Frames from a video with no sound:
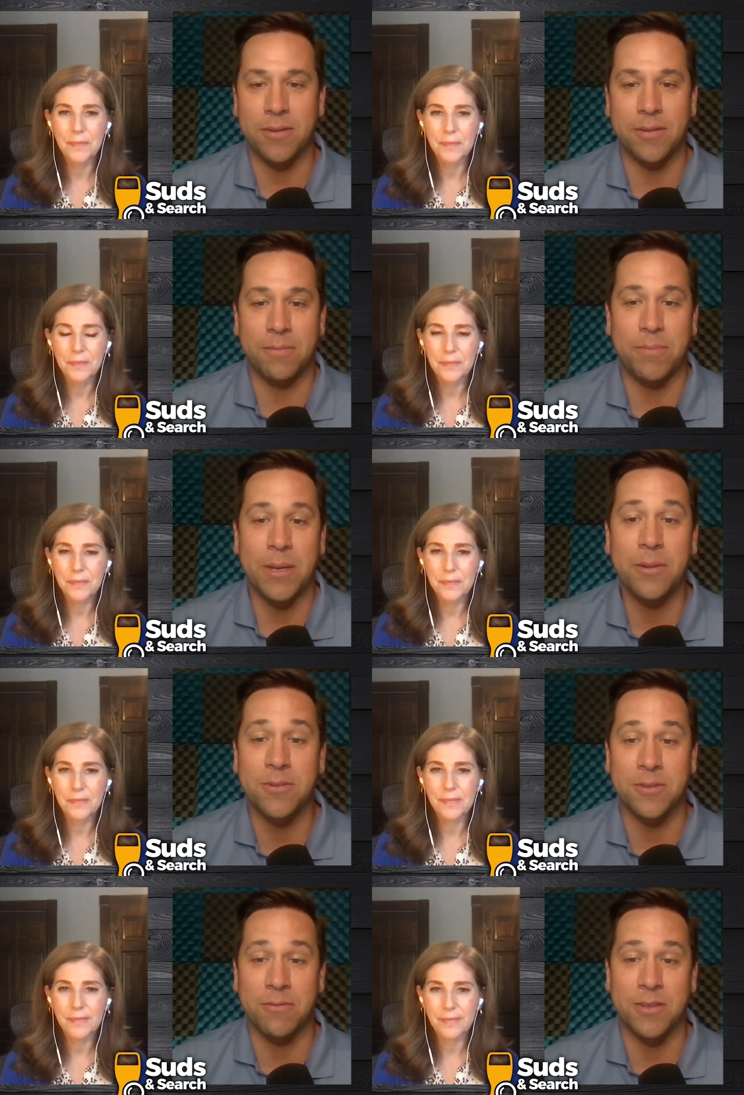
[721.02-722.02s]
Speaker 1: the, the
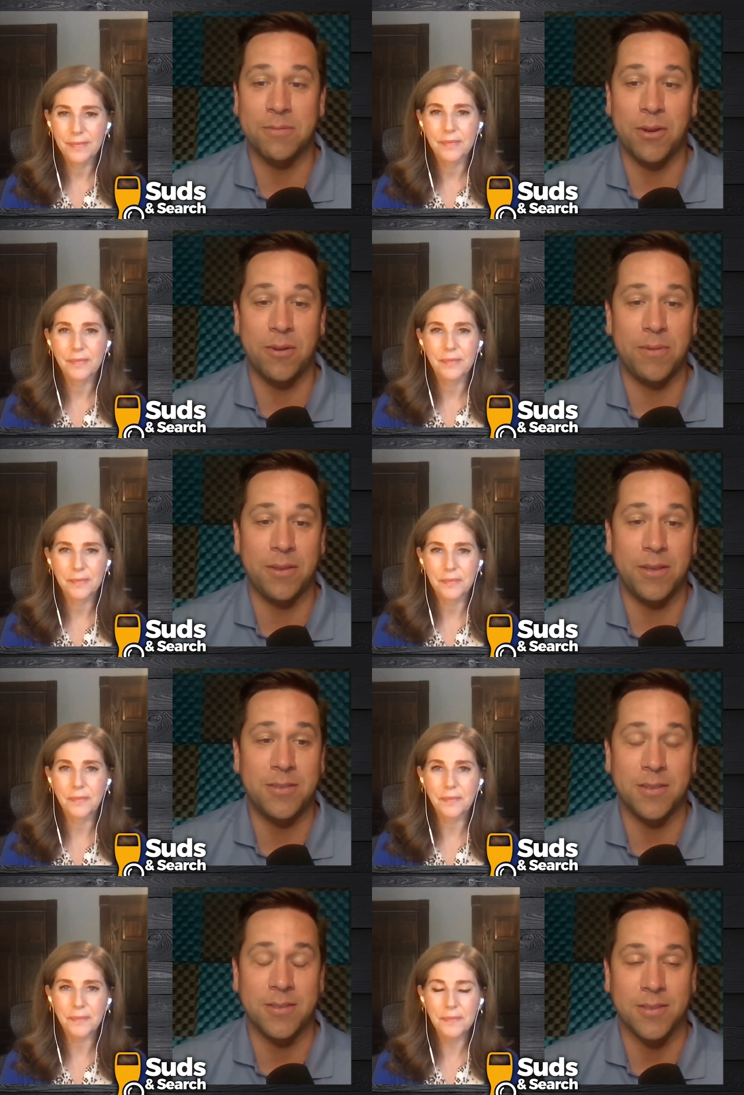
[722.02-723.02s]
pillars of this pyramid leads
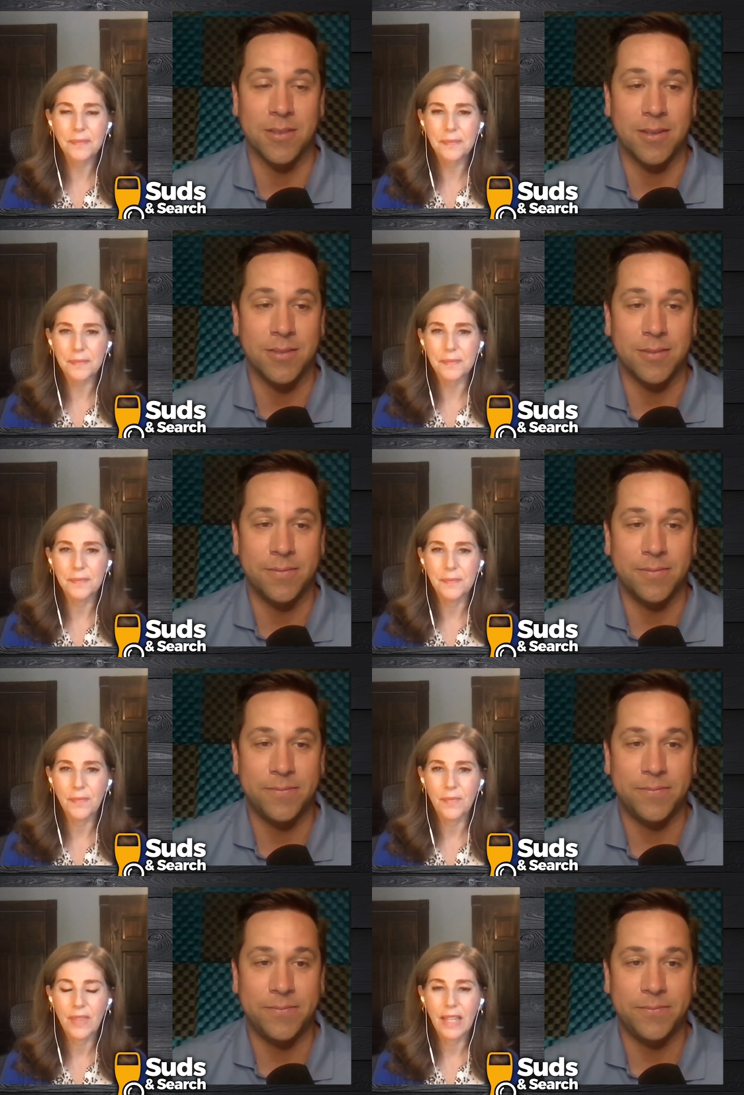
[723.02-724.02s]
to success.
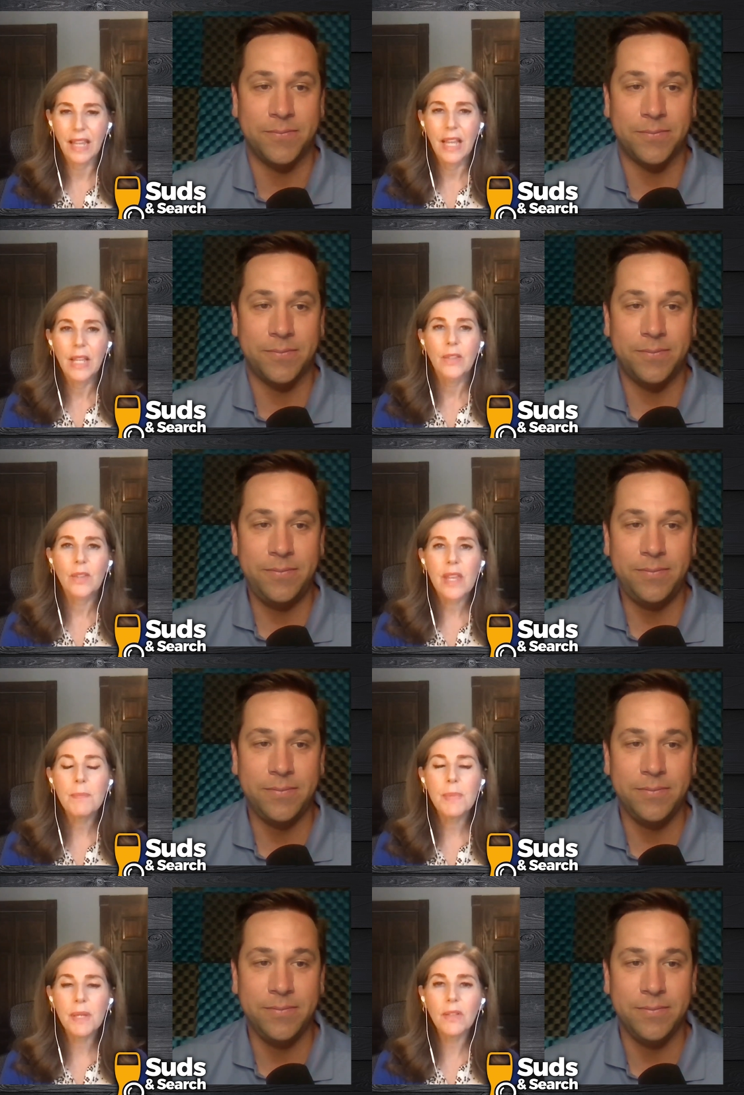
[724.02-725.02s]
Speaker 2: So they
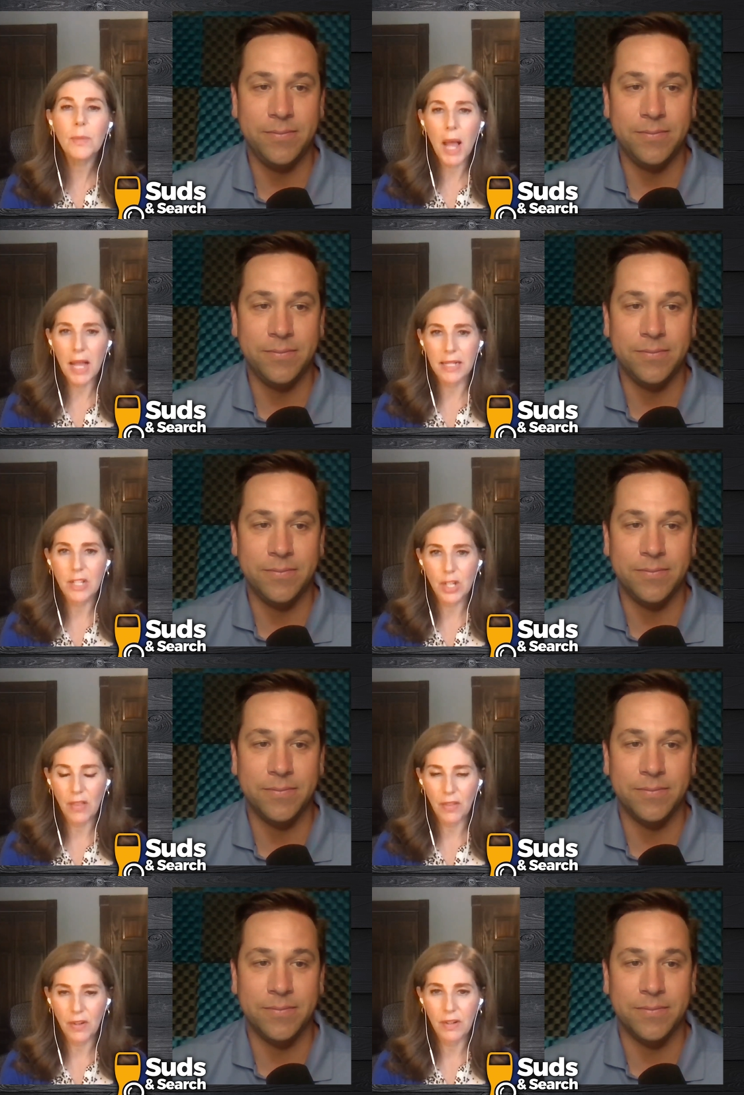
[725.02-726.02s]
build upon each
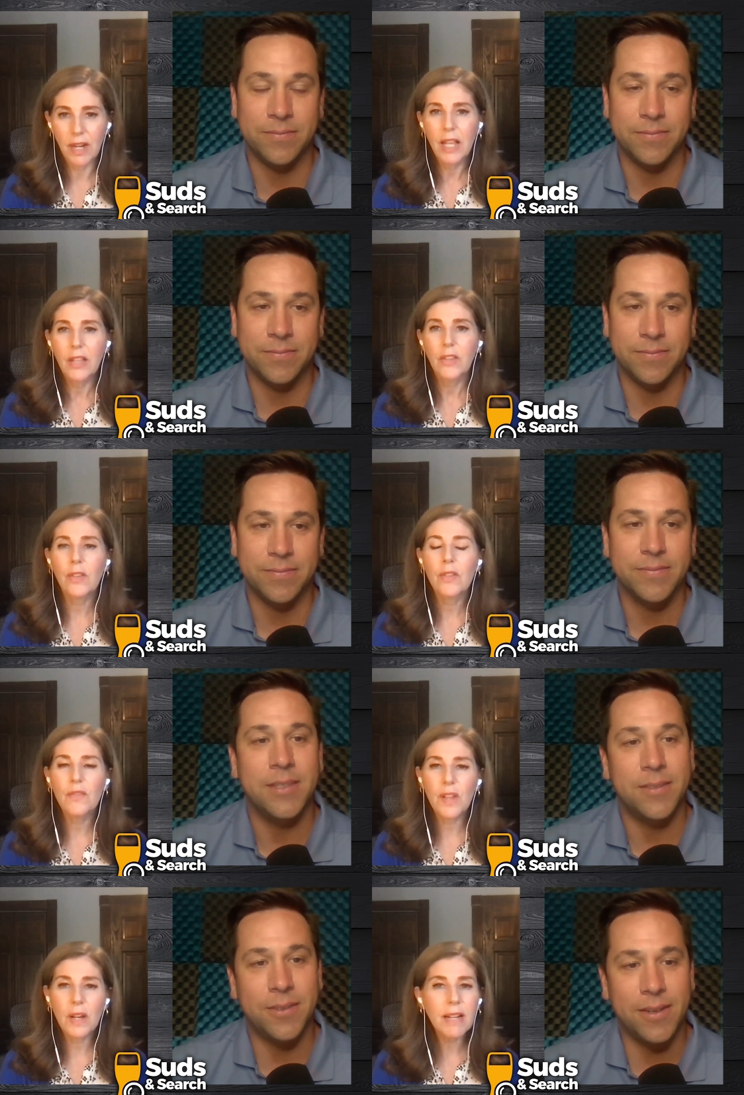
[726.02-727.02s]
other. So the
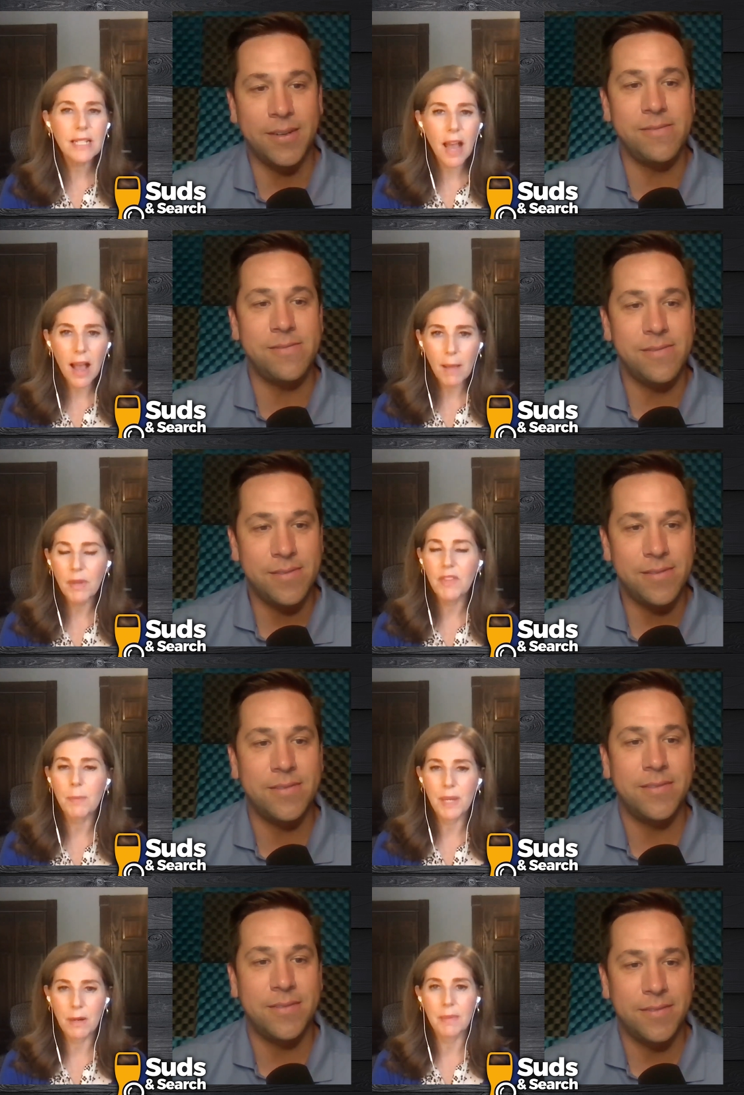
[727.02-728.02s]
very right. top of the
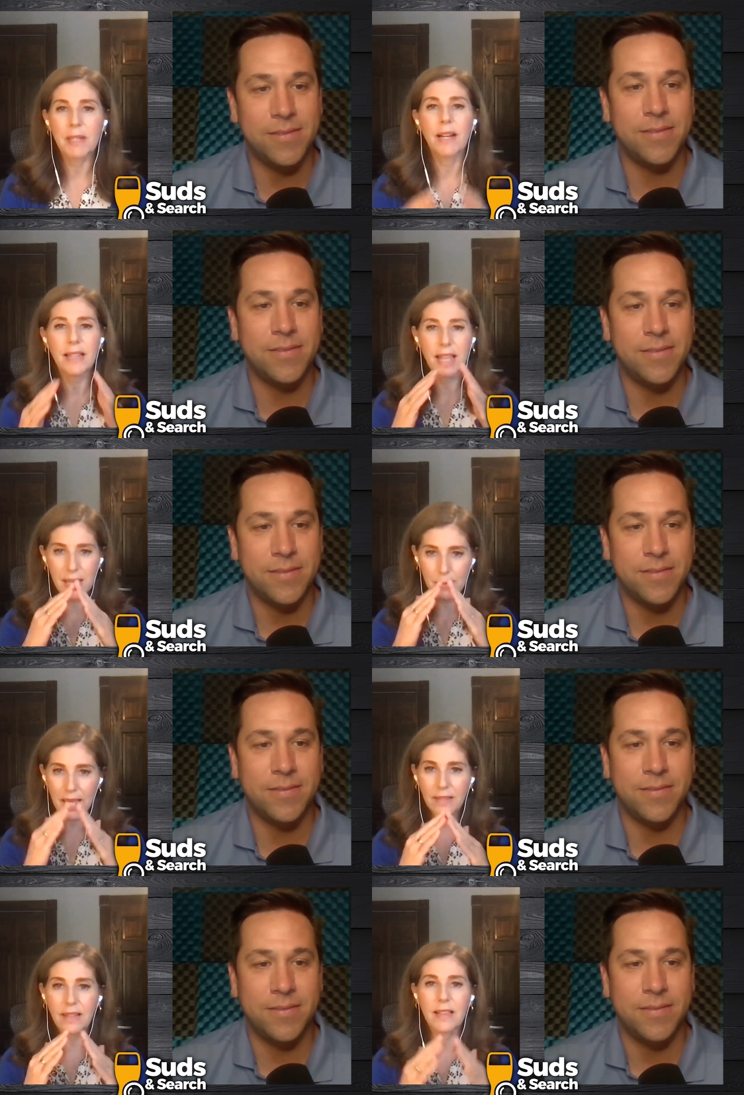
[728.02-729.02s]
pyramid, right, the
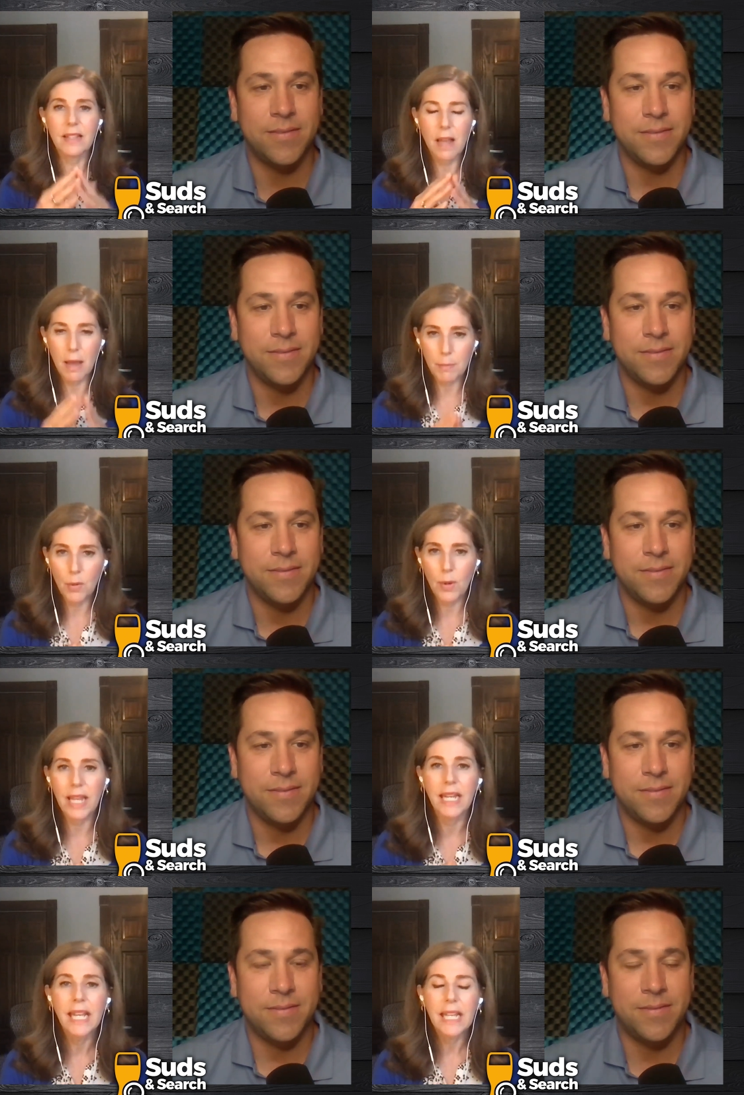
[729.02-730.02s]
apex at the top point
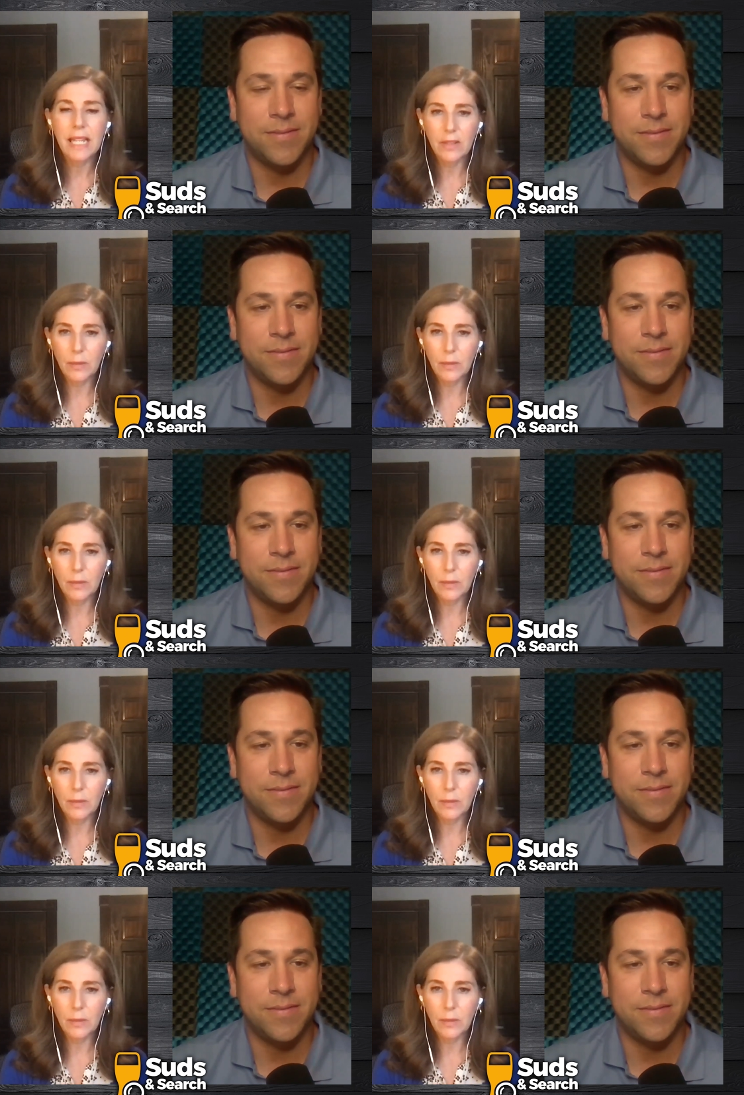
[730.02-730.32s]
is